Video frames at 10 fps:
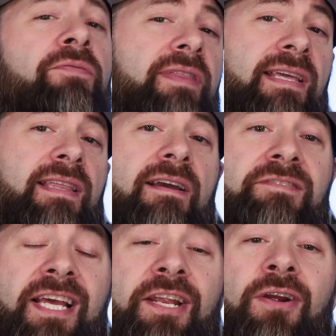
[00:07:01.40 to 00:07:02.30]
with anything
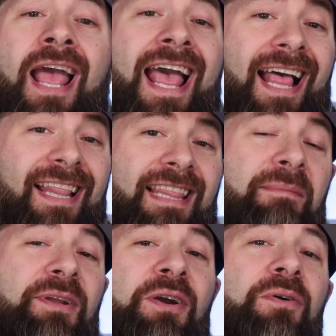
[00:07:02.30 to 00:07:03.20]
I've said here,
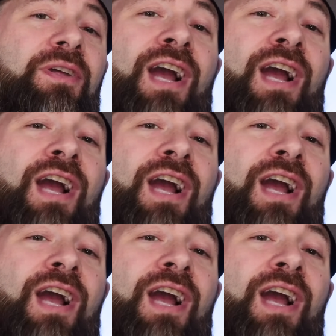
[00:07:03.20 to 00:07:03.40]
let me know in the